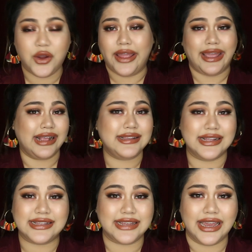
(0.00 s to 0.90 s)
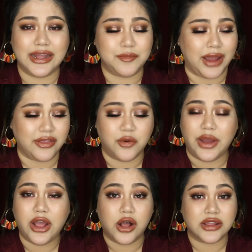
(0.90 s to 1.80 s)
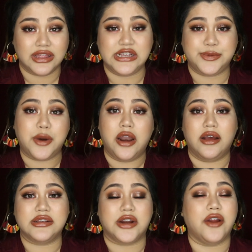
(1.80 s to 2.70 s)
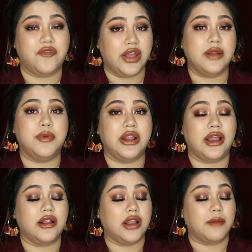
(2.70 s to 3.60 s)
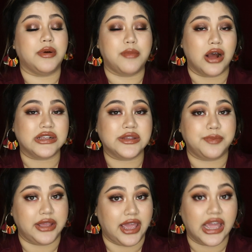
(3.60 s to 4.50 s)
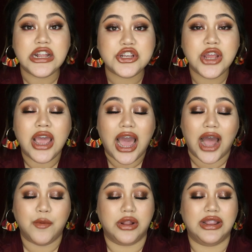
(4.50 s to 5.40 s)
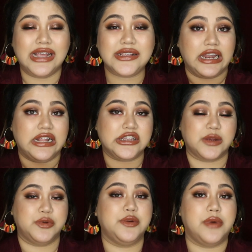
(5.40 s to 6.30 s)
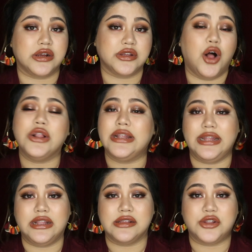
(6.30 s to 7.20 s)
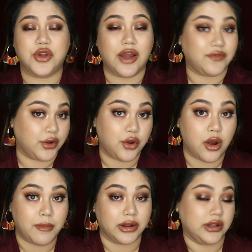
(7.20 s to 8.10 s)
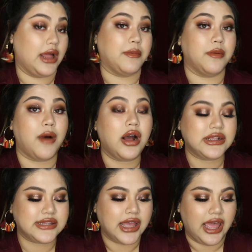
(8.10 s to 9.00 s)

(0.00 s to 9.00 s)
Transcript: So I guess that's it. By the way, all these products are available in Glamourbox PH. I will list in the description box all the details that you have to know about Glamourbox.